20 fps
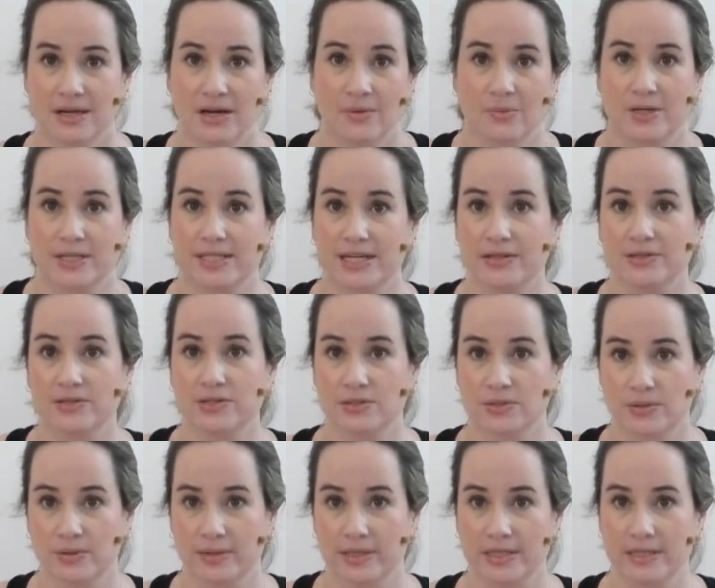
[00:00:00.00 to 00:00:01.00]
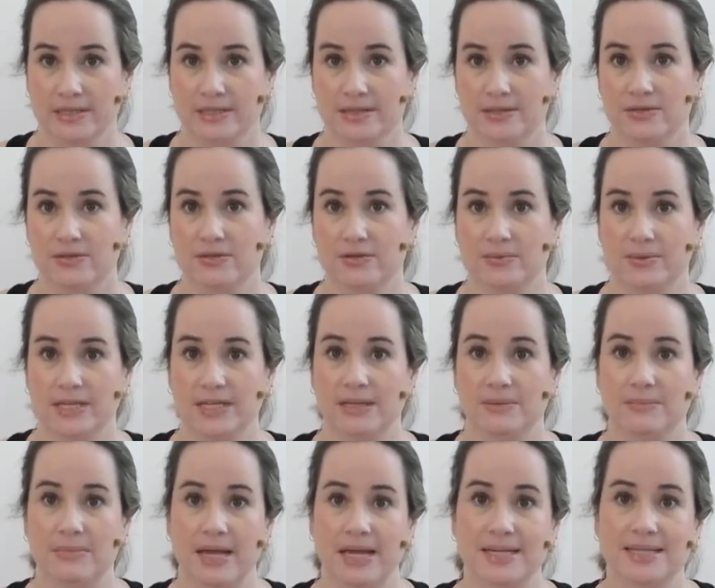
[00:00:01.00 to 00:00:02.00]
We tell stories so that we
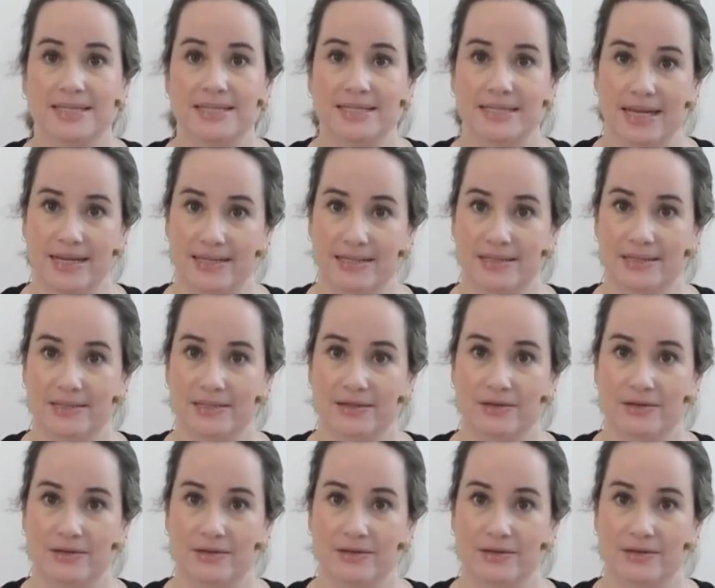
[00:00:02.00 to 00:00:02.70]
can make sense